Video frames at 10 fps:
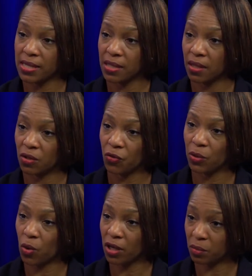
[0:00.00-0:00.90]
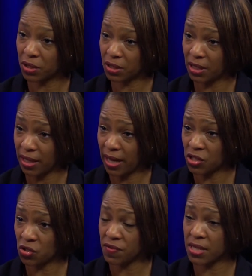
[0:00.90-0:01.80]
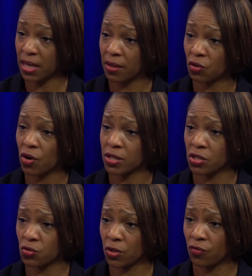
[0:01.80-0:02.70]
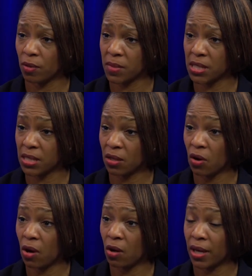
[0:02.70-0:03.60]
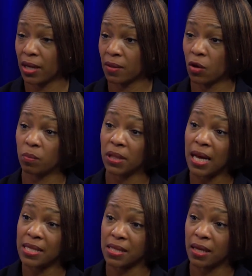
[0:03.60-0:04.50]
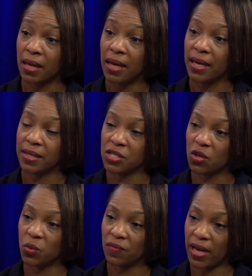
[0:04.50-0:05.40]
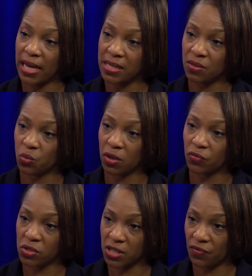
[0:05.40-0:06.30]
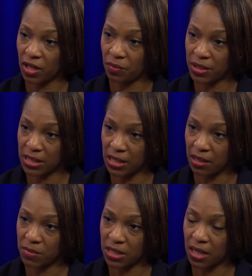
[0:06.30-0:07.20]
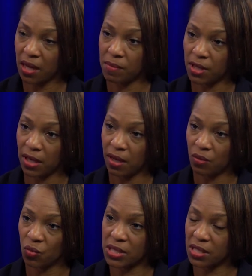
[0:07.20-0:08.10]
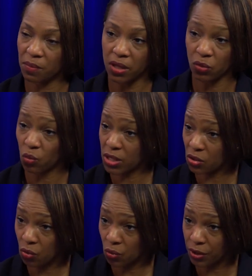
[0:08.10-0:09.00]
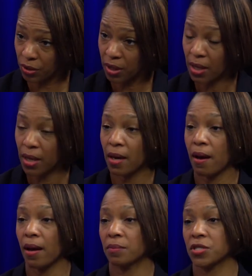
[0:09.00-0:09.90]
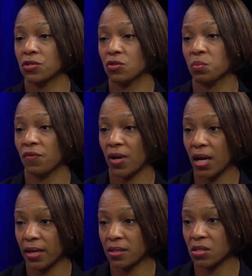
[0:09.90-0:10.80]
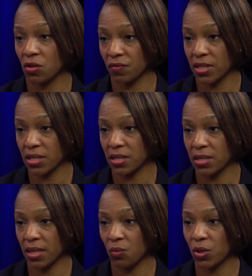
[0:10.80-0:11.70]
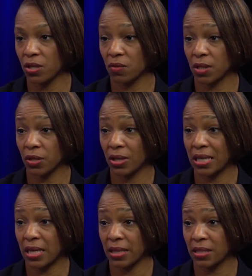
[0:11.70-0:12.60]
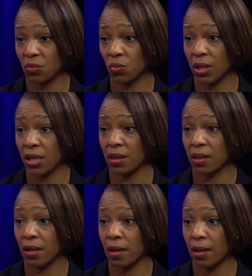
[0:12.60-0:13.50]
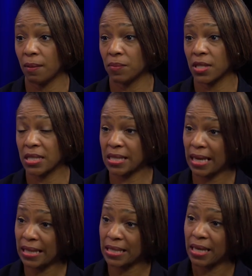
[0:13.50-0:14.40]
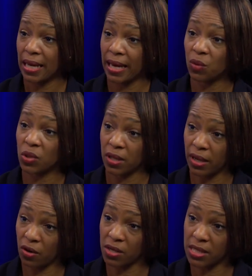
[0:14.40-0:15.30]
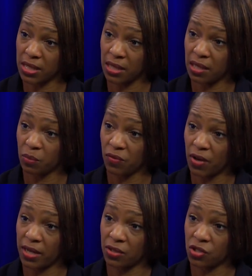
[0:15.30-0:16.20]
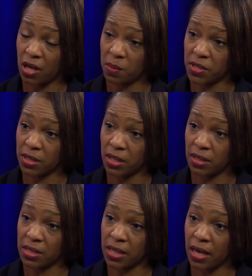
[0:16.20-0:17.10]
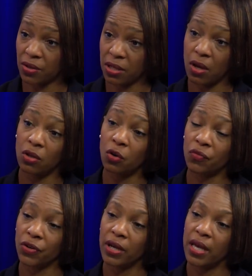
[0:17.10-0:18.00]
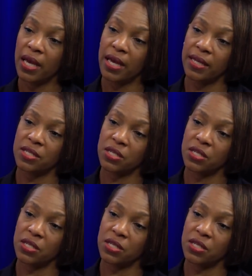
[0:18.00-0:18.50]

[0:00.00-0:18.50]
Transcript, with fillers: has a great walkability, as you've said, across the street from the city hall and the old plaza. And so we've asked the workforce development team to come there once a month or once a quarter. Um, to provide services. And we know that they're connected with um, the state and with ARC in providing jobs in mm -hmm. Douglas County and all over. And